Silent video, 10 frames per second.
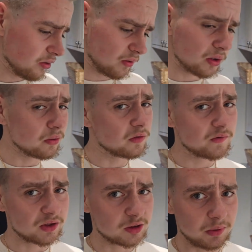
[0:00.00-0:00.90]
you can do it
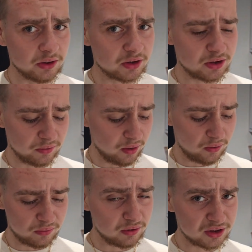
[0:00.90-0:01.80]
with a sponge. So no,
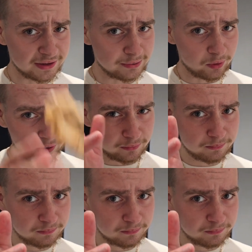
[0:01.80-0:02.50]
this doesn't work.